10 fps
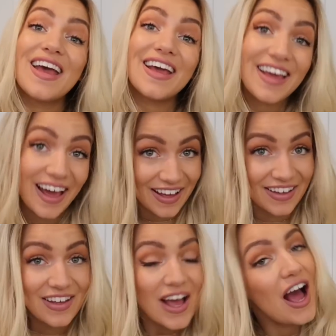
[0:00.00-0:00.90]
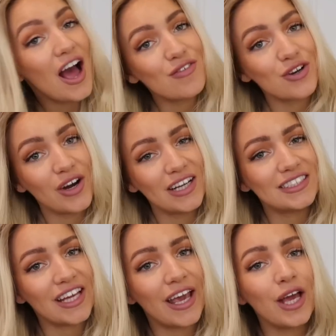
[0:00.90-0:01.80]
yeah, have a great
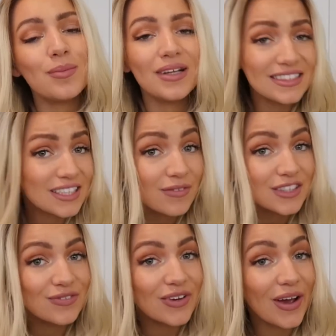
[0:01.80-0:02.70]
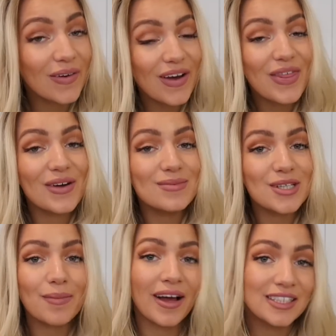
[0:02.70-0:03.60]
day. Please give this video a thumbs
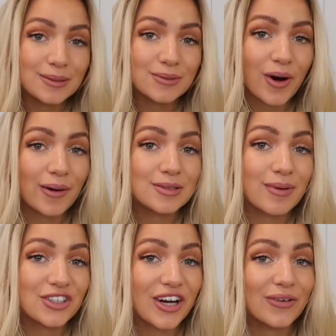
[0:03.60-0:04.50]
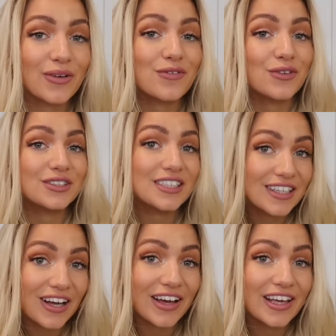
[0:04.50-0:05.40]
up and subscribe to my channel if you did
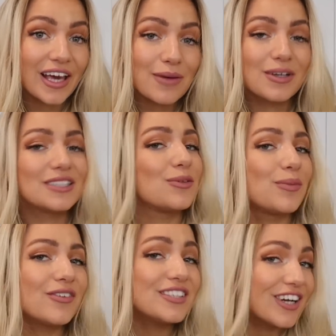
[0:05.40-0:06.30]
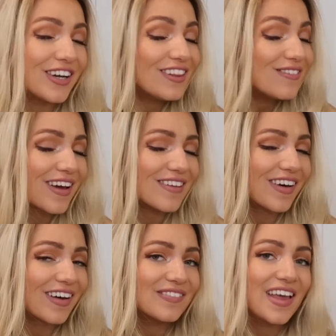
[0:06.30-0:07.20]
like it, because it would be returning the
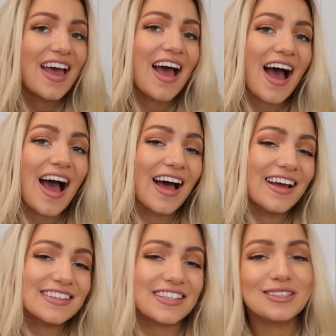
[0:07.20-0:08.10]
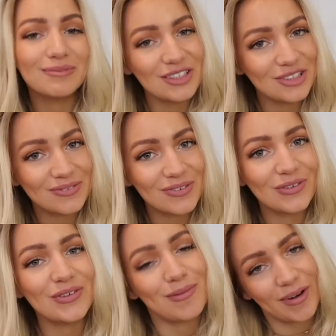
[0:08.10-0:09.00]
favour, and I'll speak to you
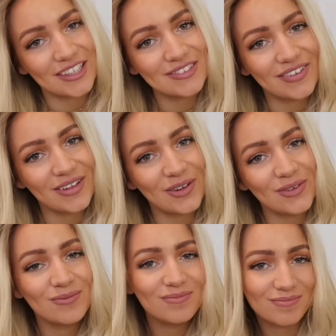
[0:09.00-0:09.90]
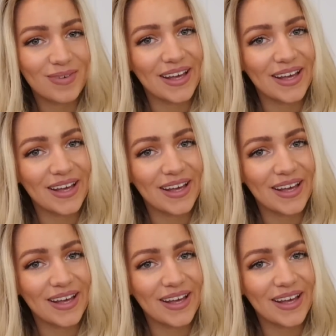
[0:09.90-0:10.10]
all in my next video. Bye